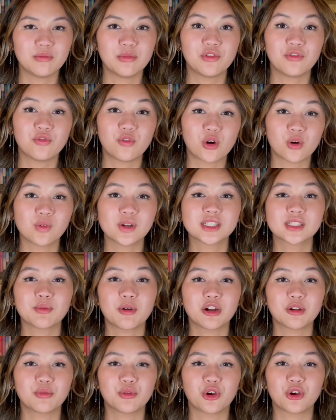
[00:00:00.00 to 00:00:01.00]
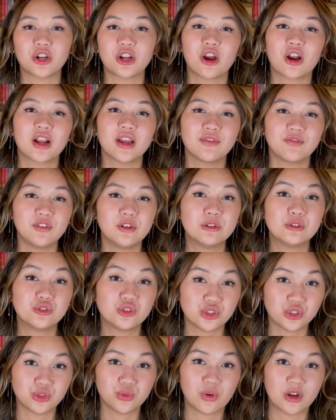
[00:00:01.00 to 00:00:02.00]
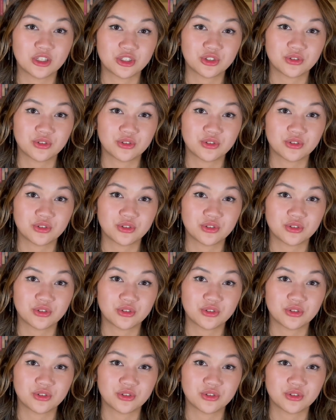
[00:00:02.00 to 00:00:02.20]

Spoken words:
before Once Upon a Broken Heart if you do want